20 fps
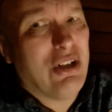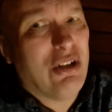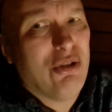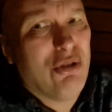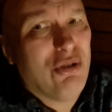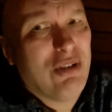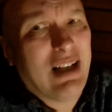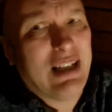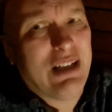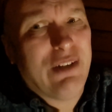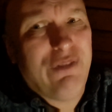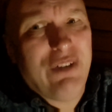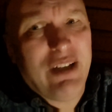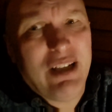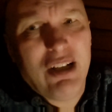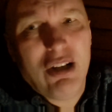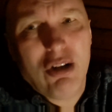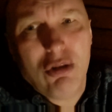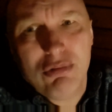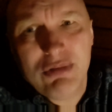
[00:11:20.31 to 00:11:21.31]
look like a
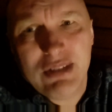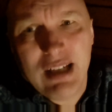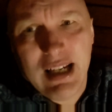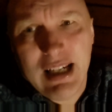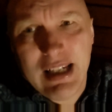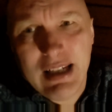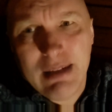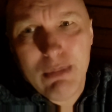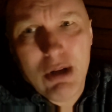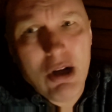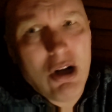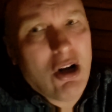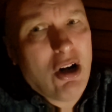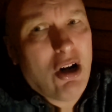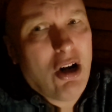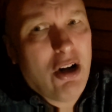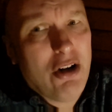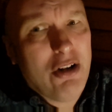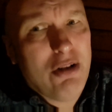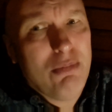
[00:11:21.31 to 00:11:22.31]
video game.
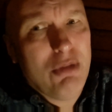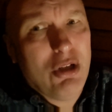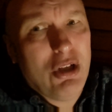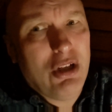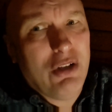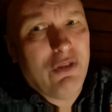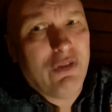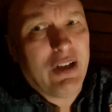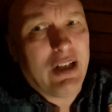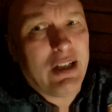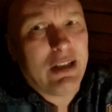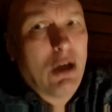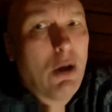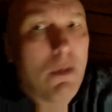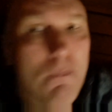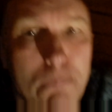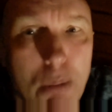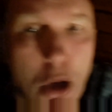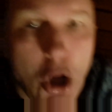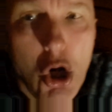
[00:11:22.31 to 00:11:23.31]
Horror movies,
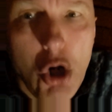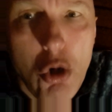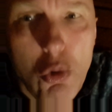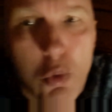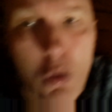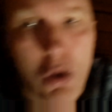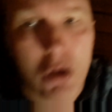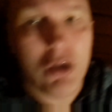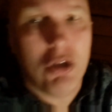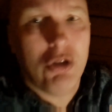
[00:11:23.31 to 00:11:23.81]
boo.